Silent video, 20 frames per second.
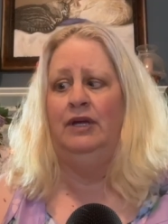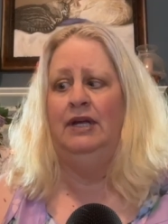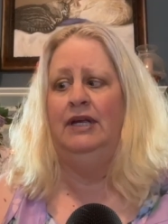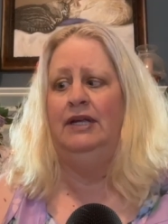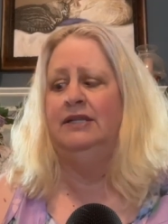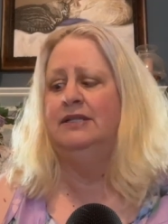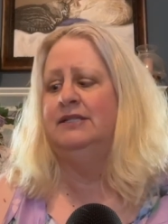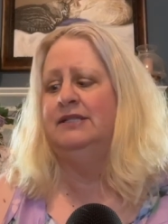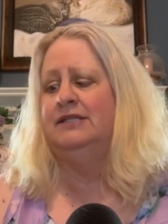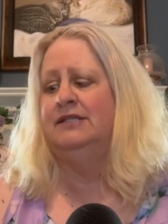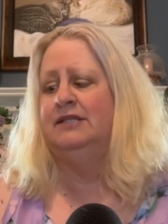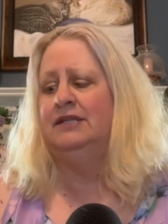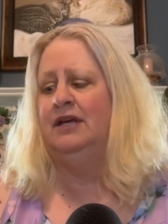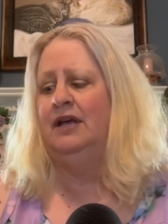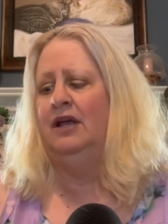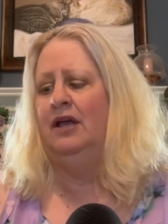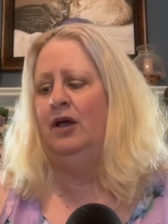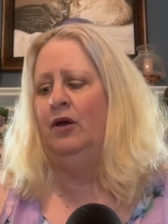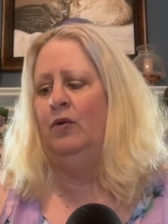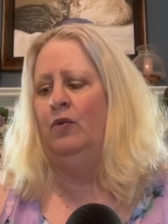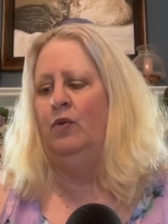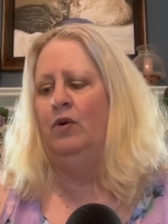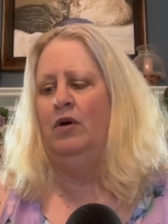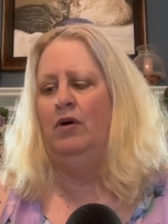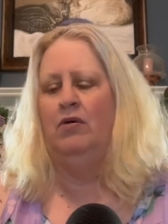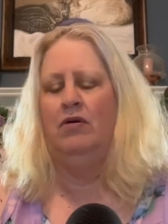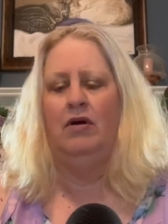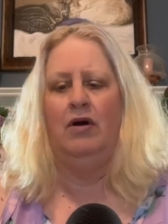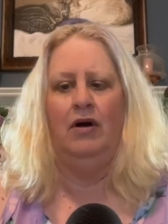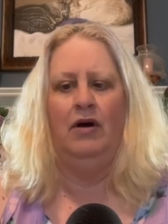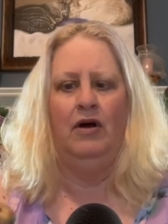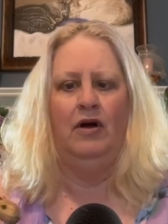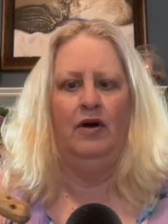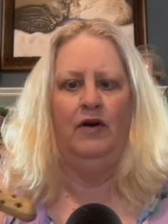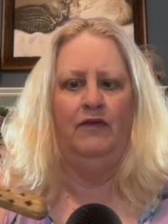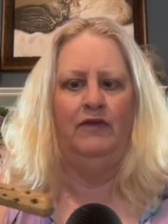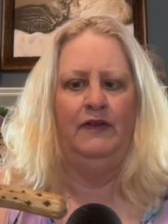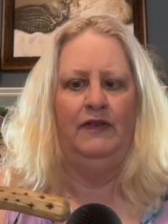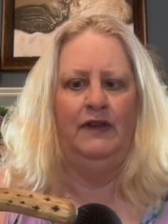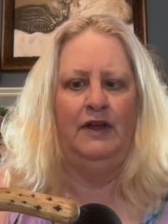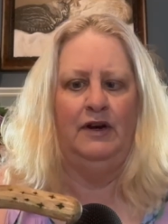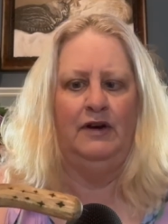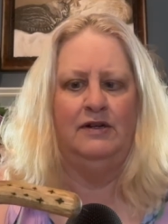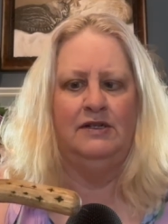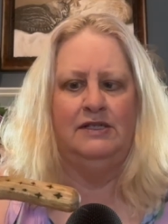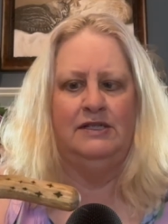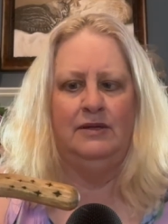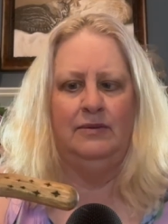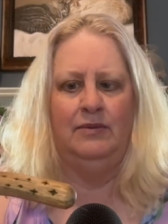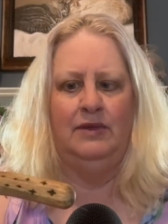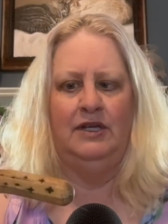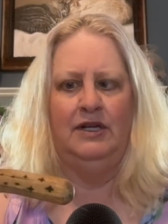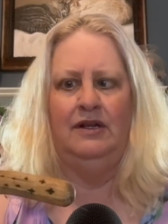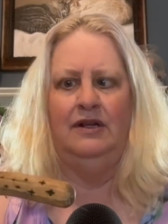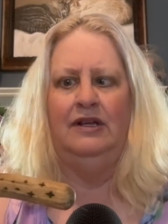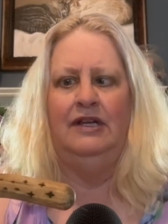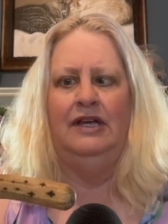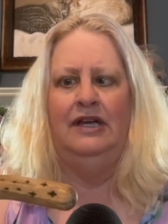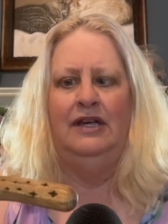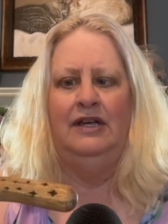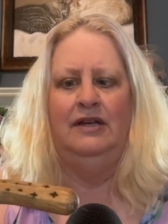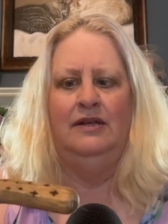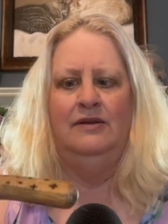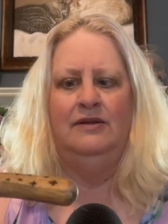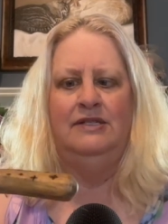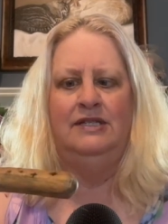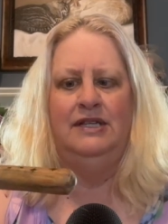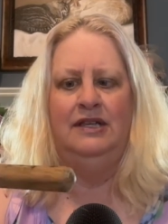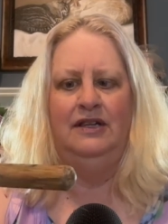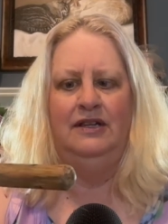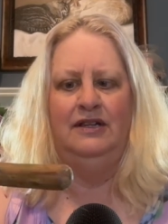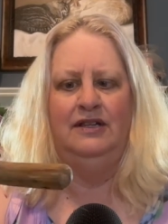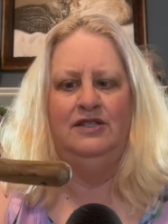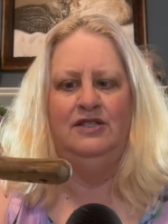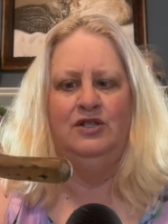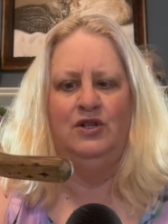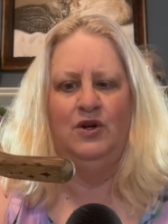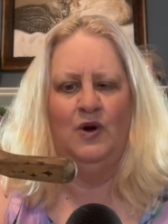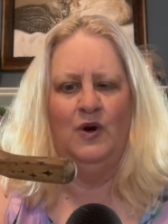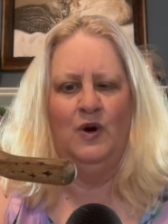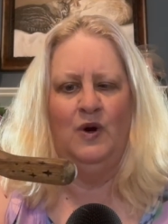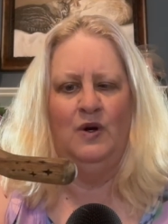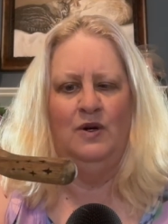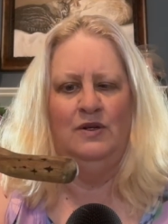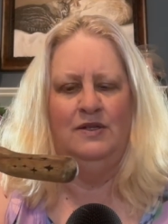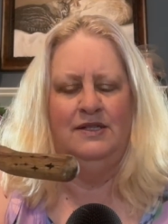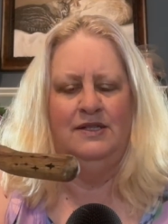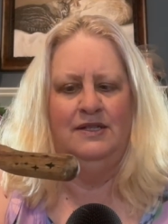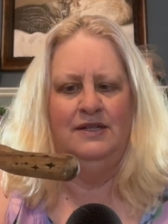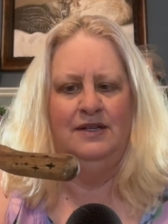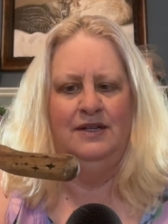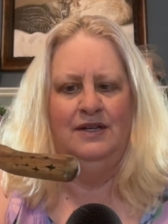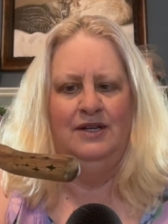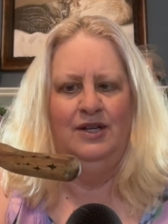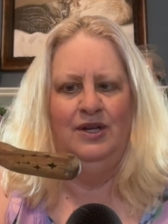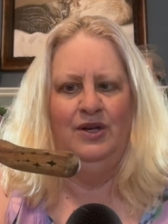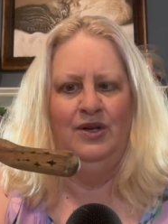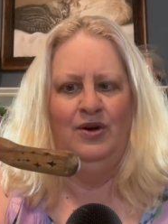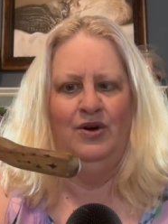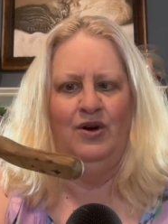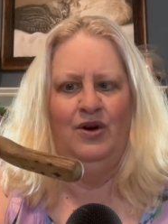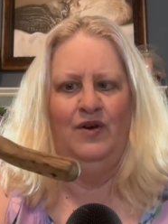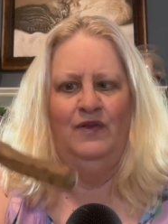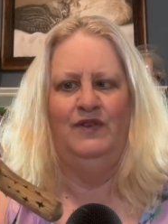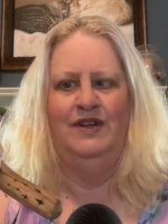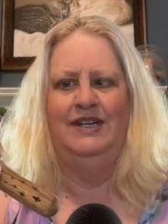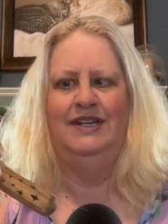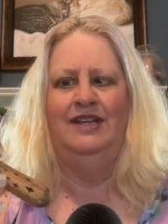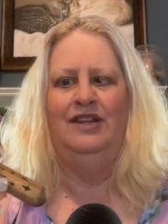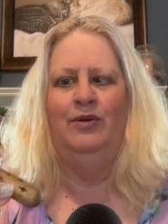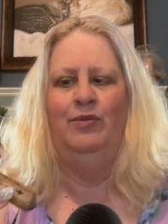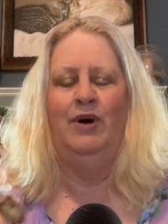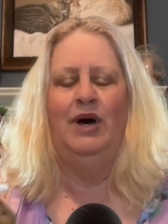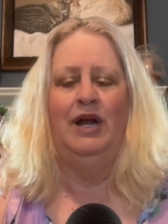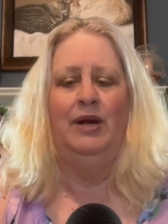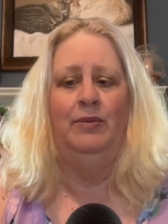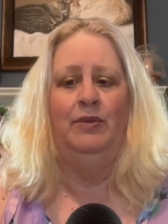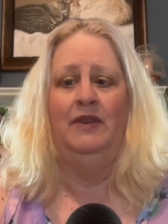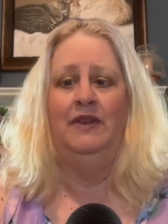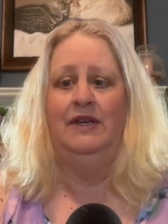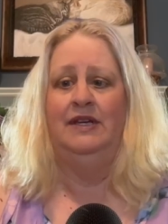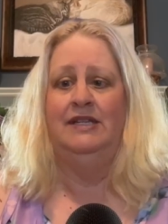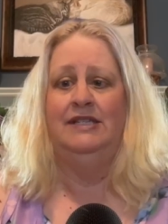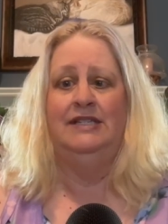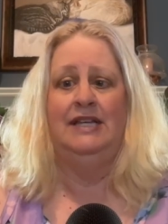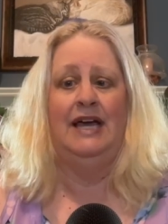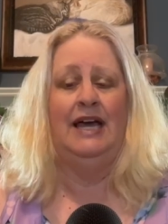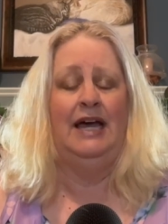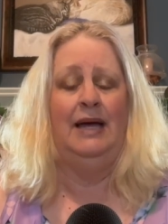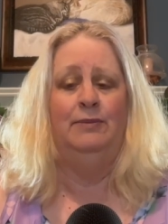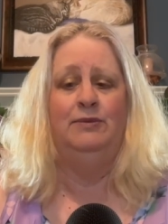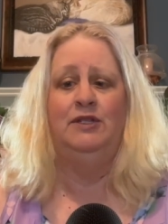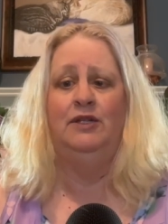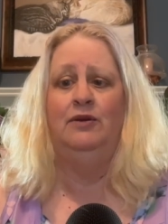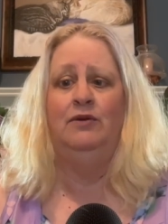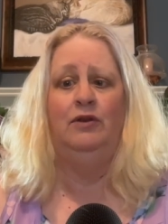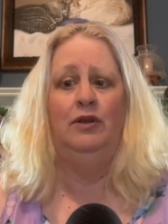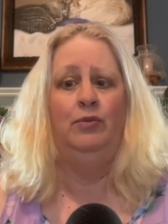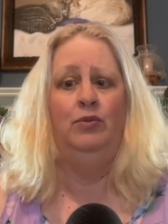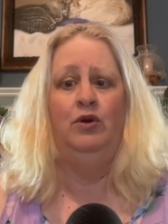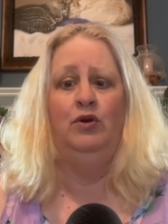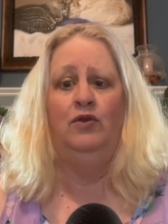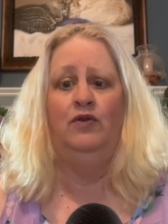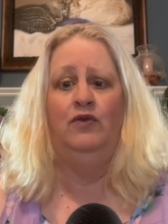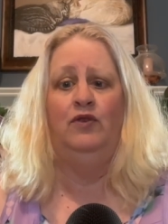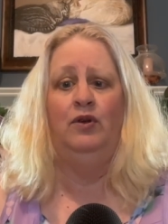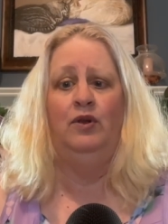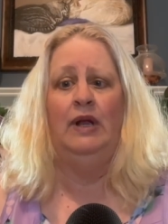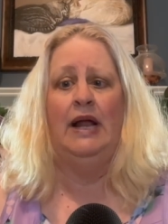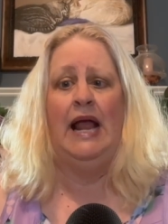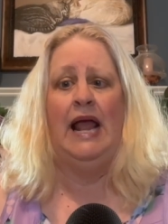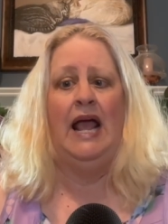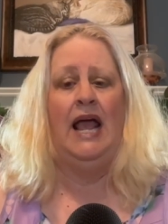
It's well carved, and there's some you see little stars carved into the bottom of this. Absolutely beautiful.